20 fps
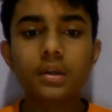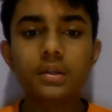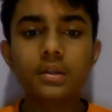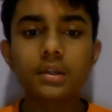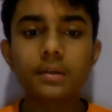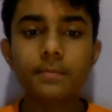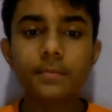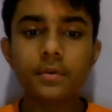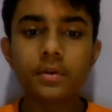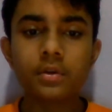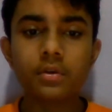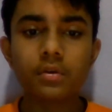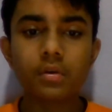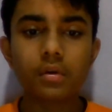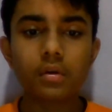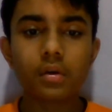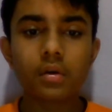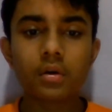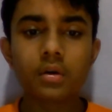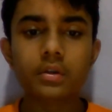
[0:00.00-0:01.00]
deep in
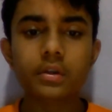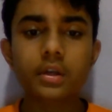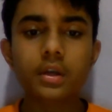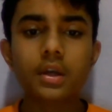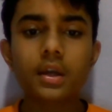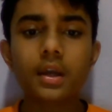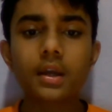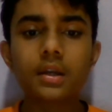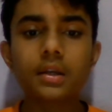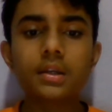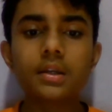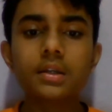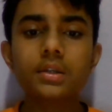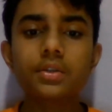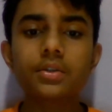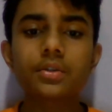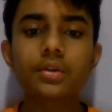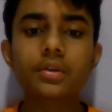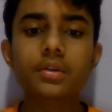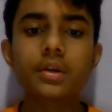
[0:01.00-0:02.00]
your heart. And
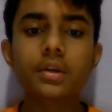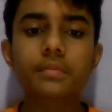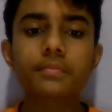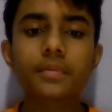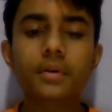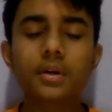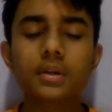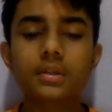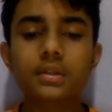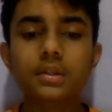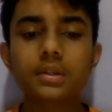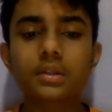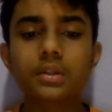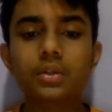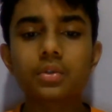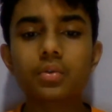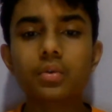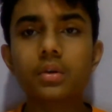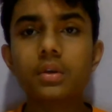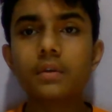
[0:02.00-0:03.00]
each year that
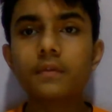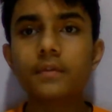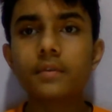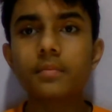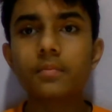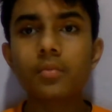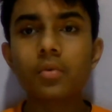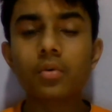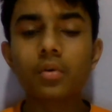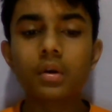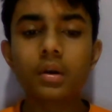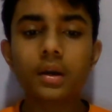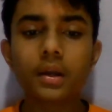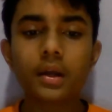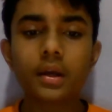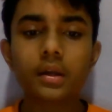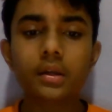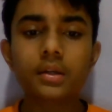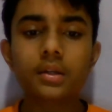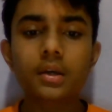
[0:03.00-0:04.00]
passes, you're even more
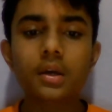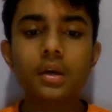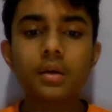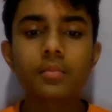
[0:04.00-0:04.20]
glad,